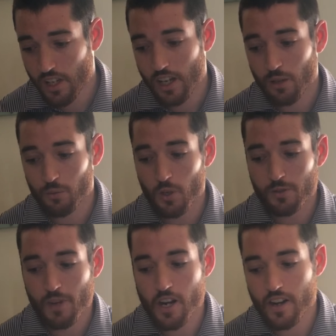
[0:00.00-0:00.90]

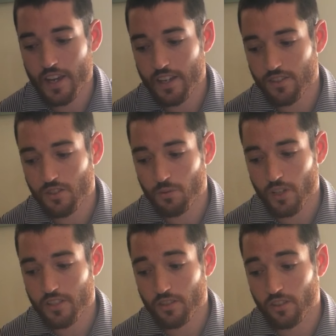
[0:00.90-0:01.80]
Rosemeyer, Hayes,
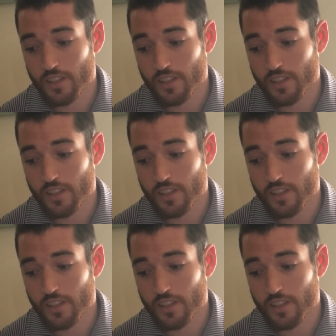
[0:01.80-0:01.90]
Schweitzel,